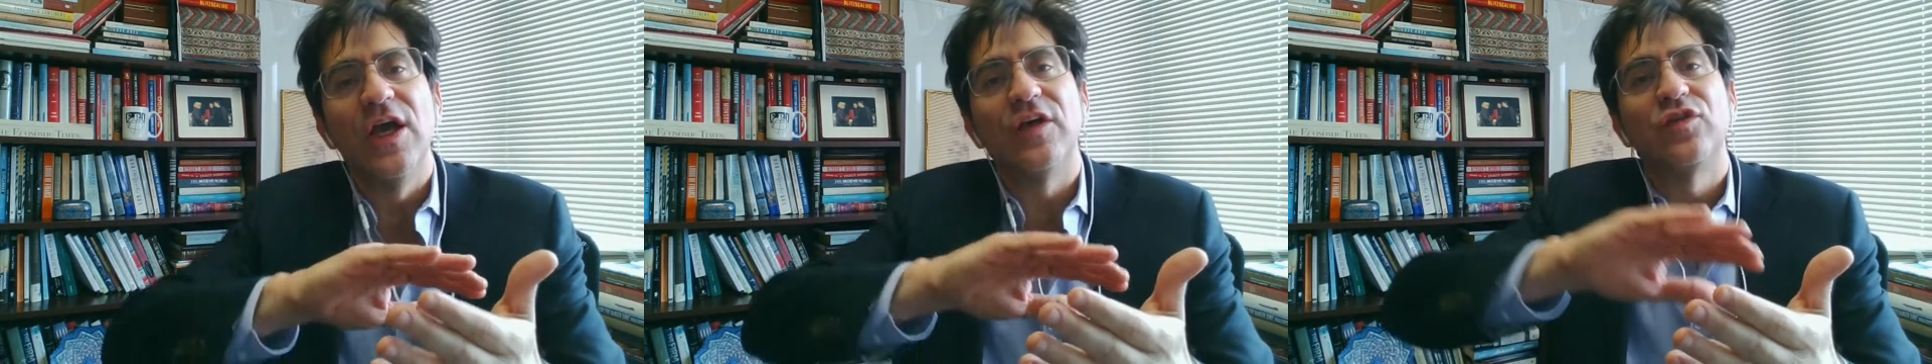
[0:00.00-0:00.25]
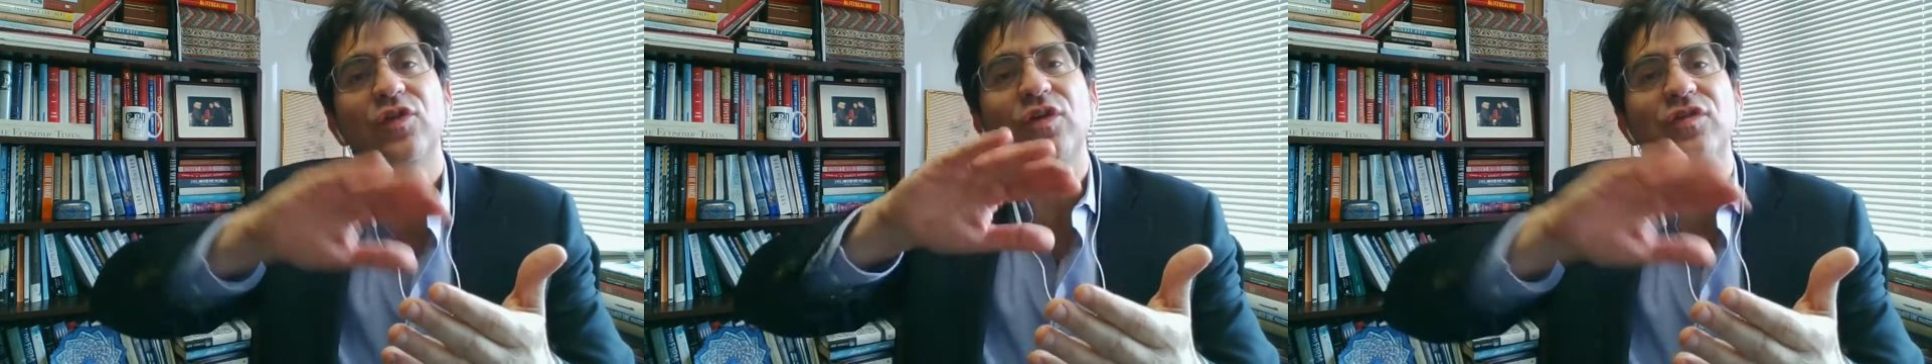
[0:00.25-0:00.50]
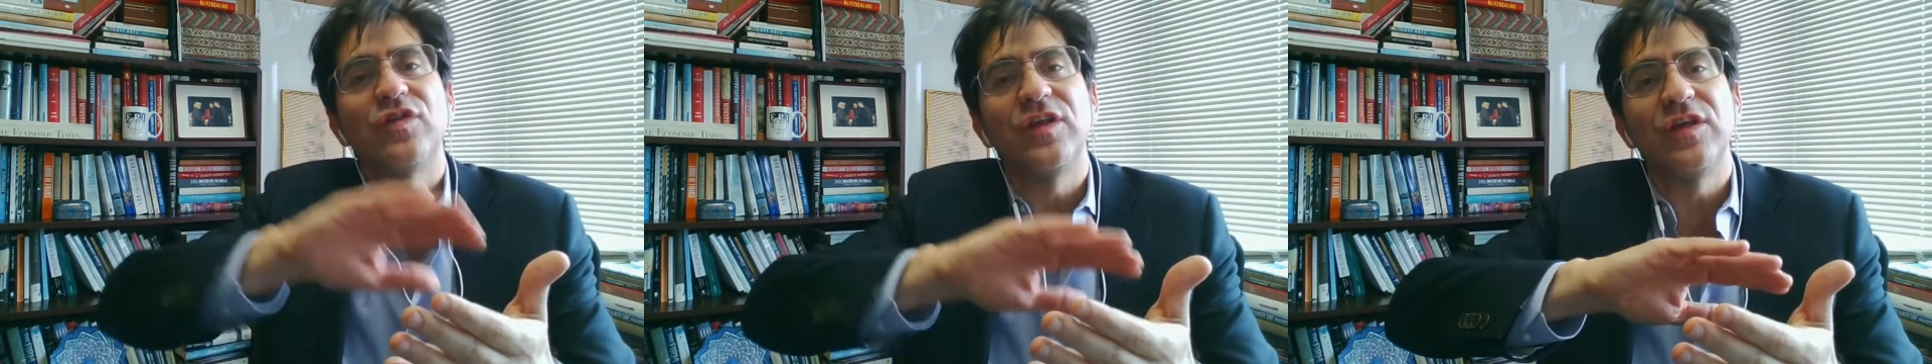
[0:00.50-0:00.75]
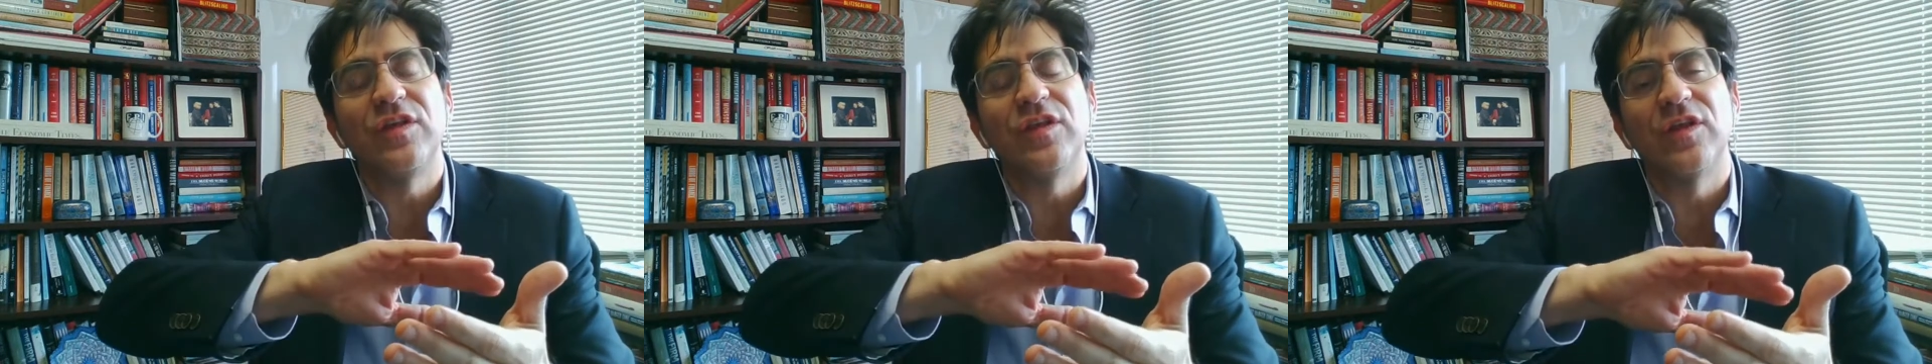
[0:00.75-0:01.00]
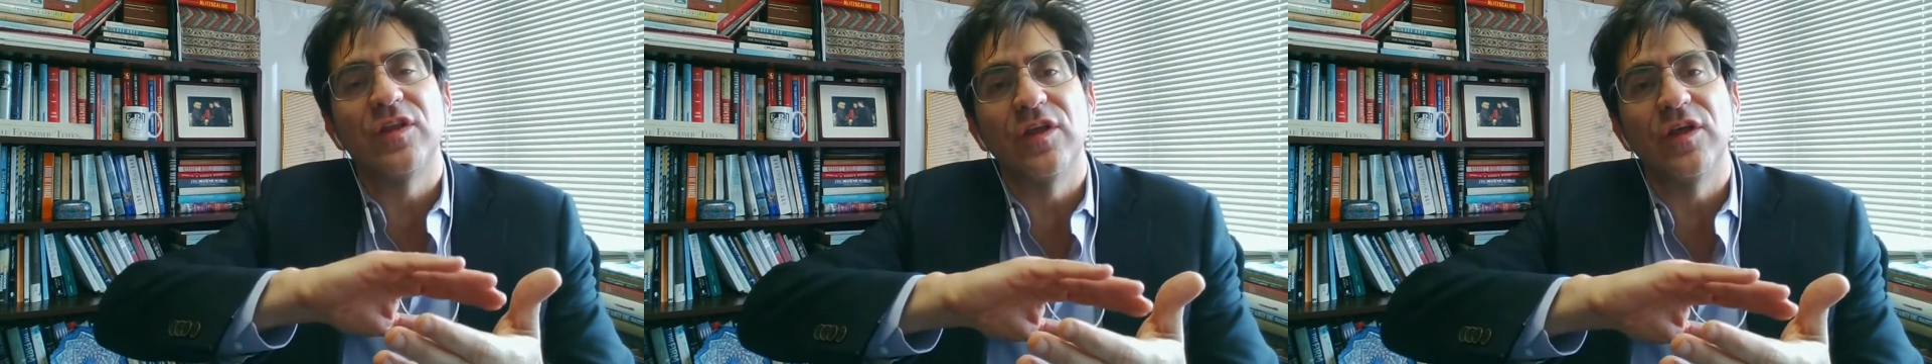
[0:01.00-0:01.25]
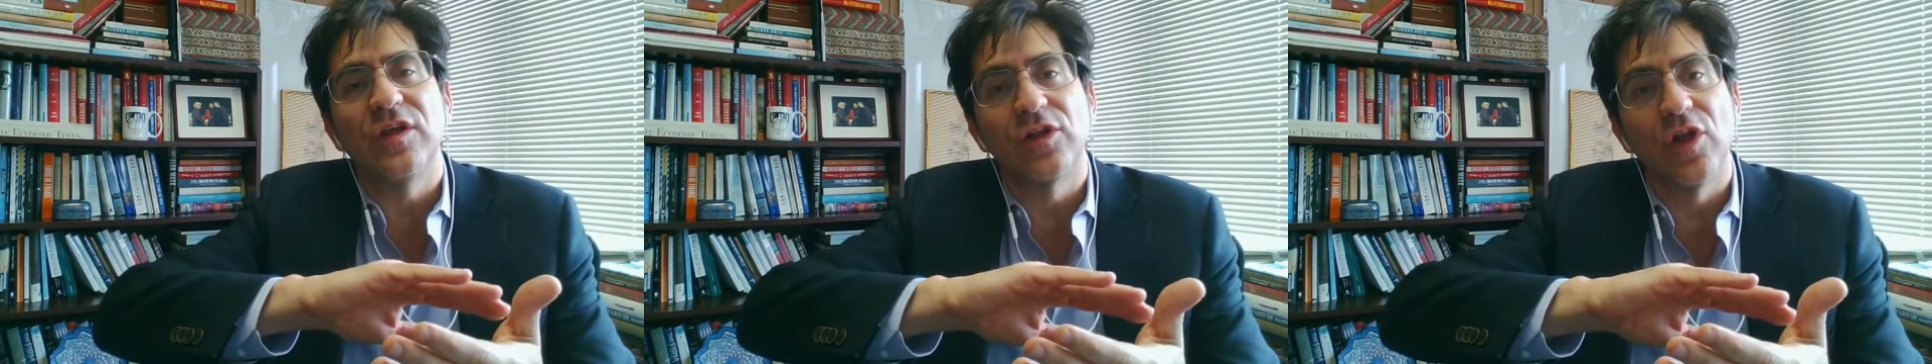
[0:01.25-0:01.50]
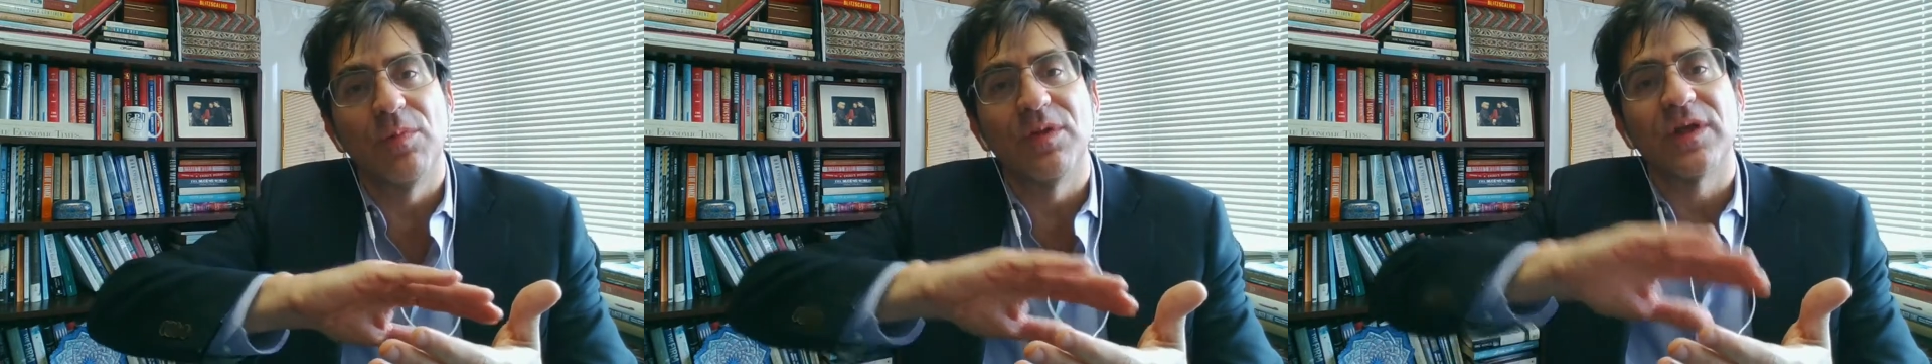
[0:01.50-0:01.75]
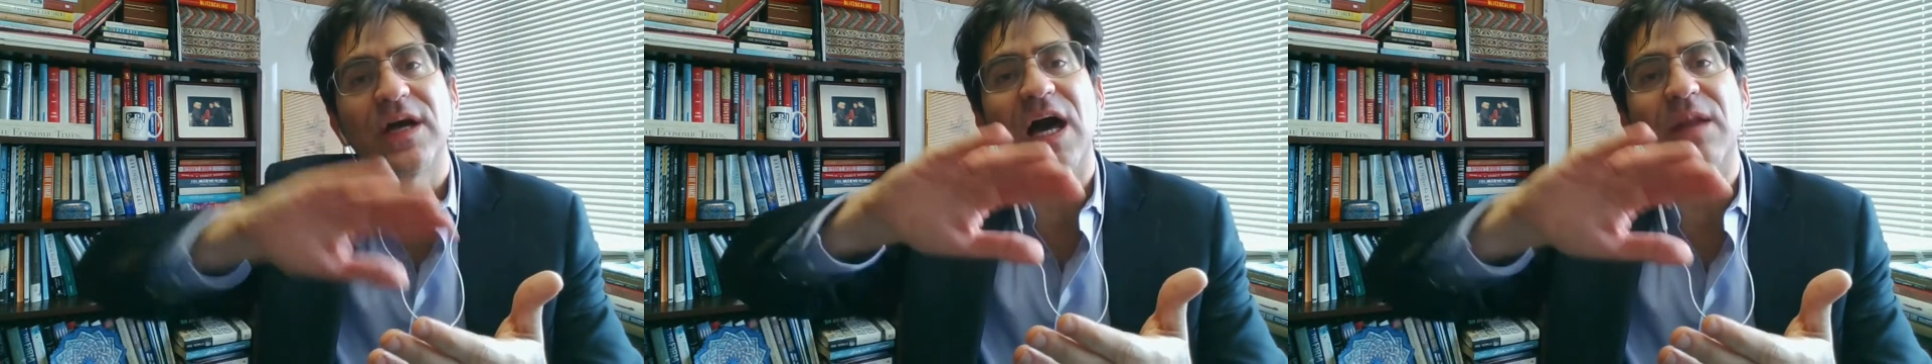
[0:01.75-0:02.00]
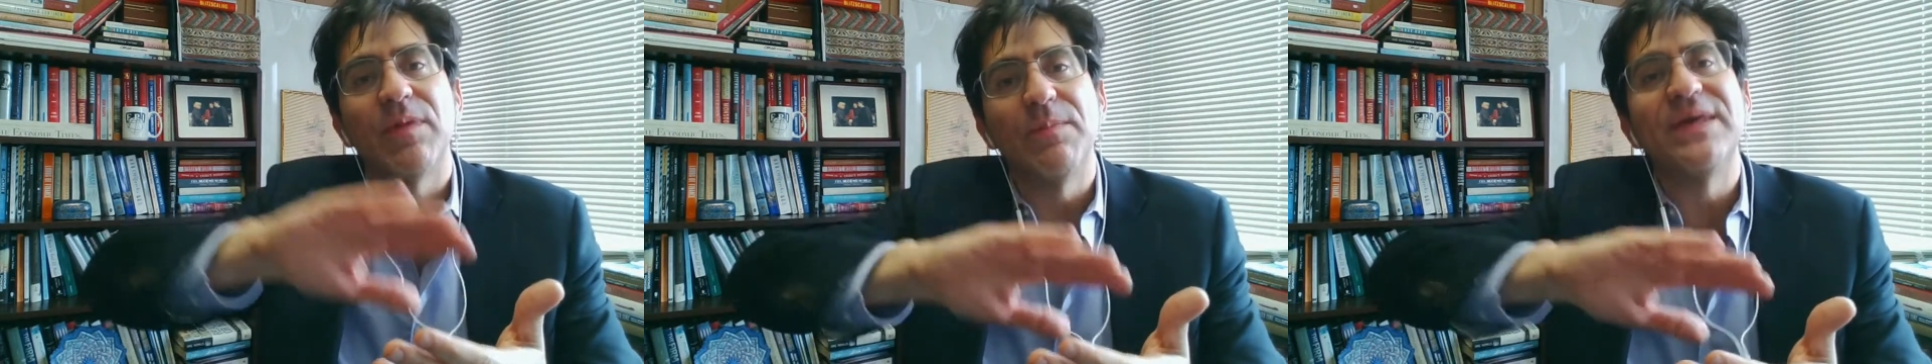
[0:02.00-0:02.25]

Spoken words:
as soon as the global economy